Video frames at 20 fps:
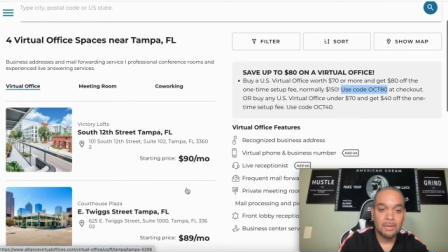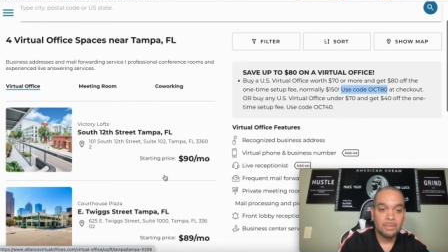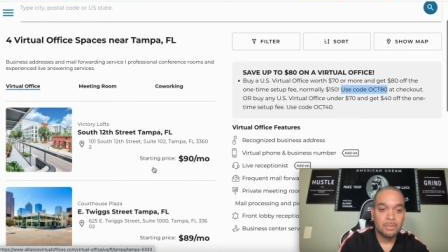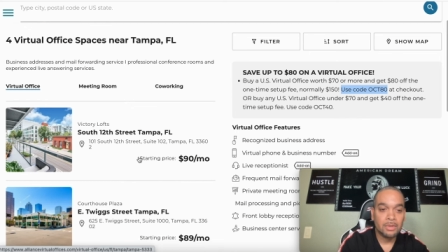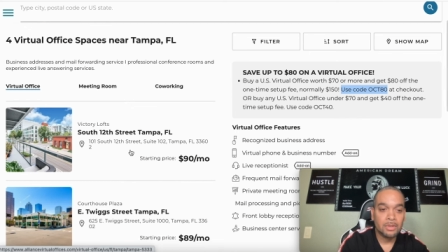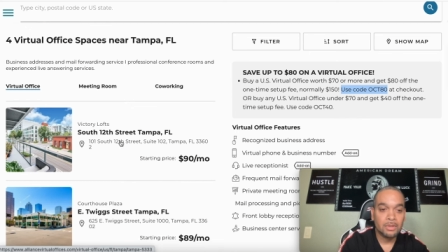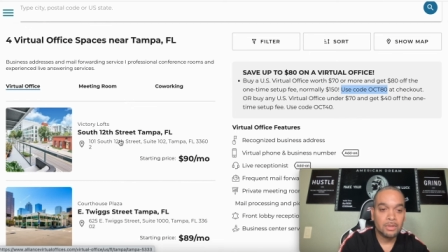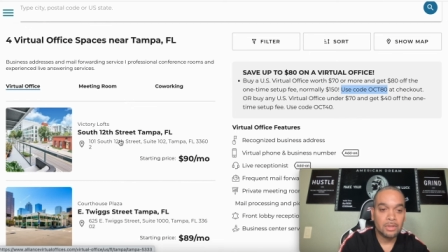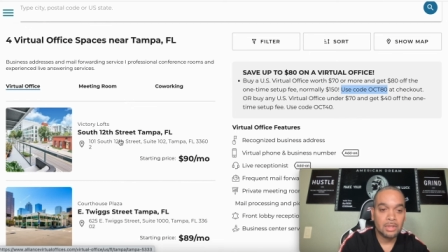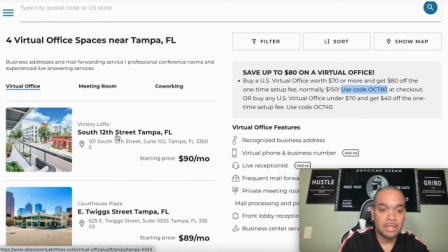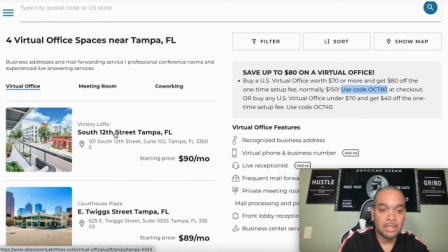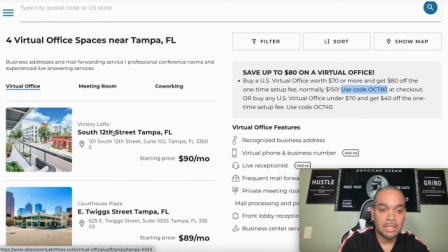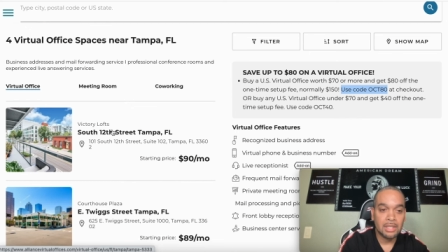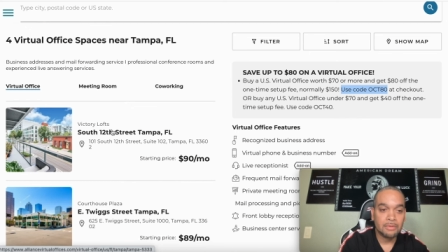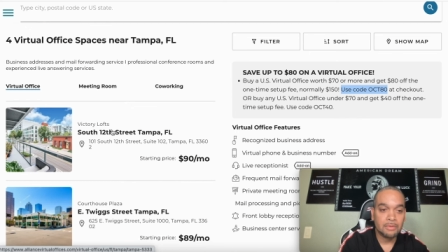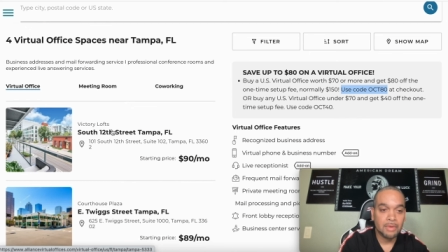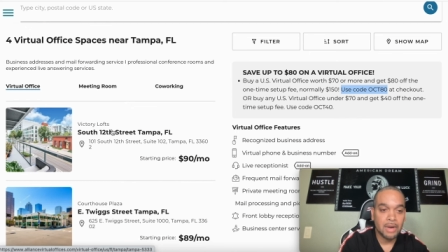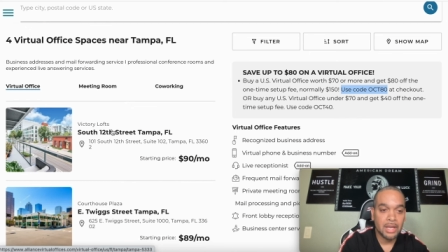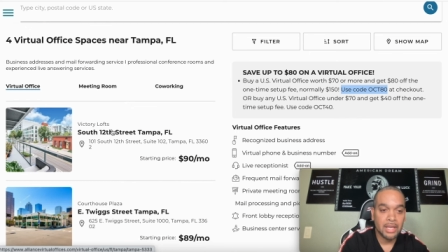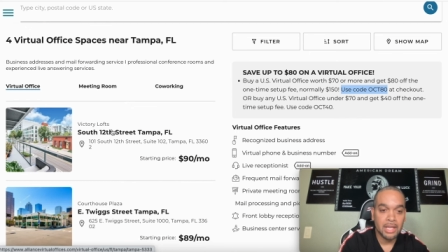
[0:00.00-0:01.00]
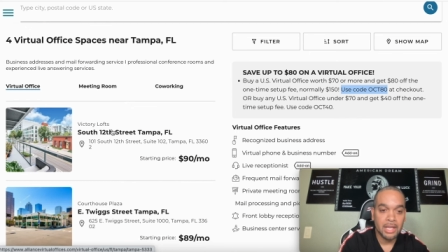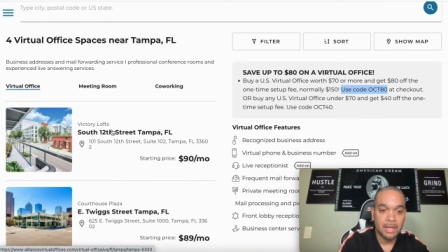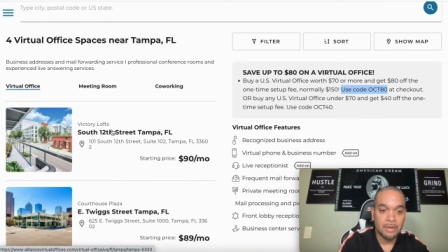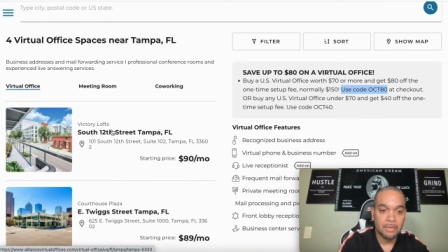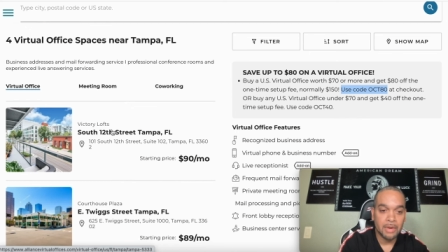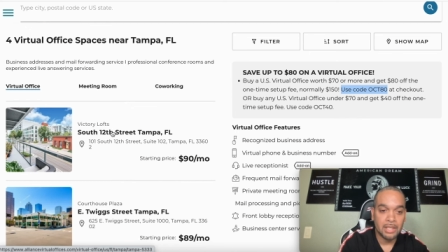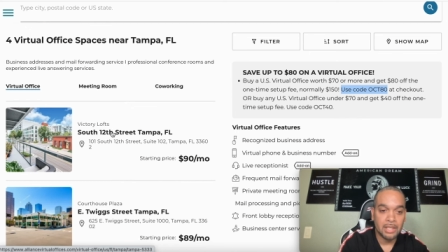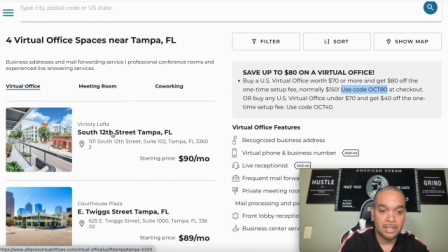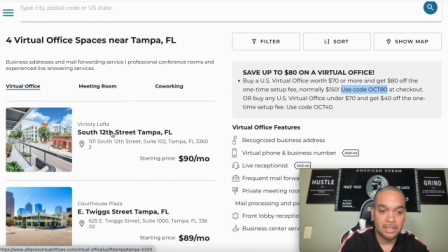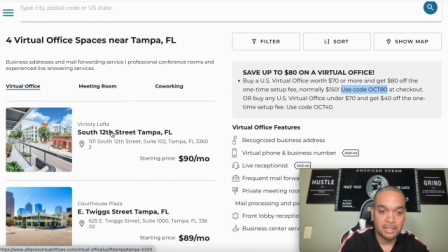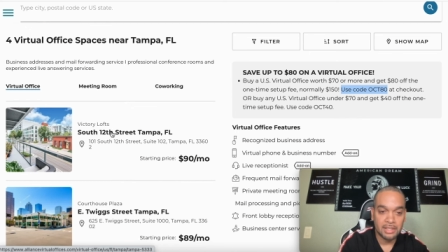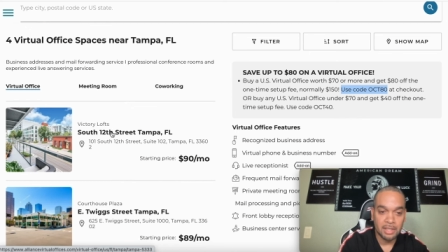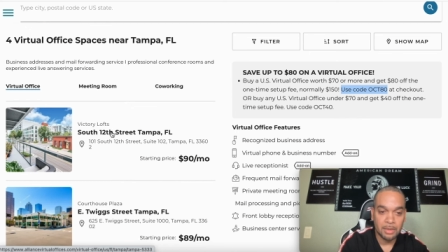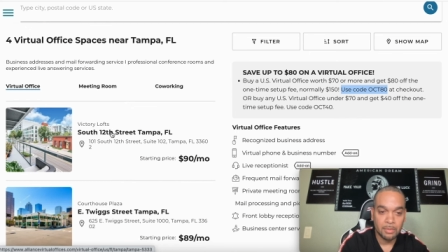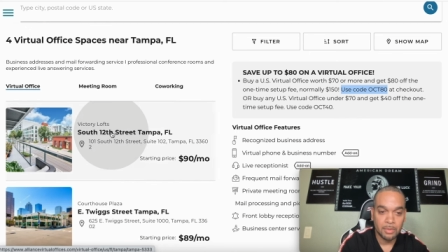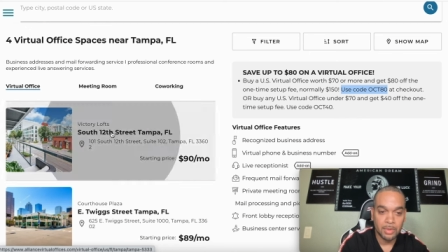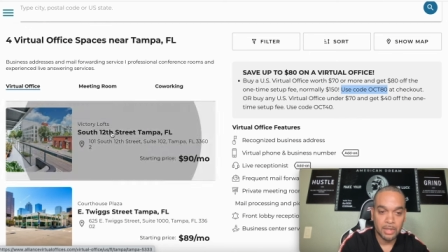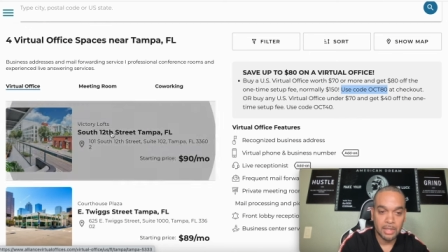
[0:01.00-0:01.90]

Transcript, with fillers: We're going to click right here, right? Let's say we